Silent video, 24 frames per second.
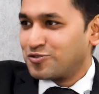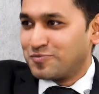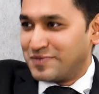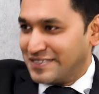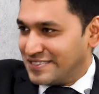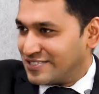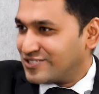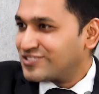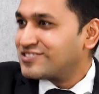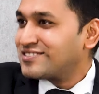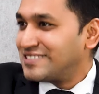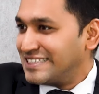To
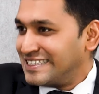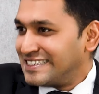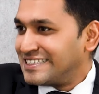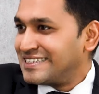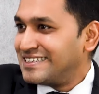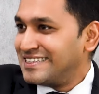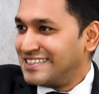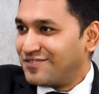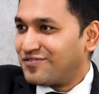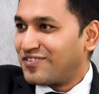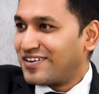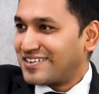be
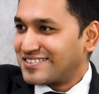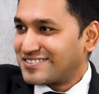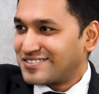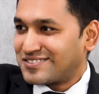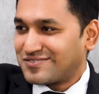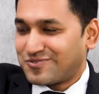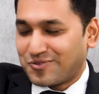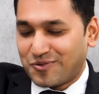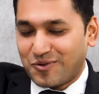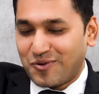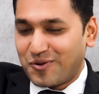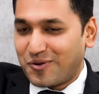seated in the
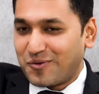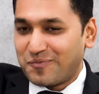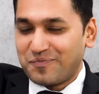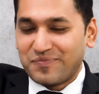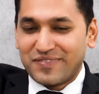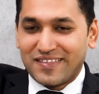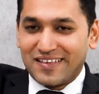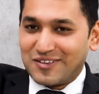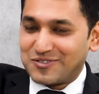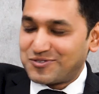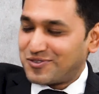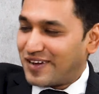first row.
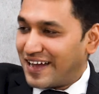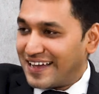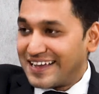So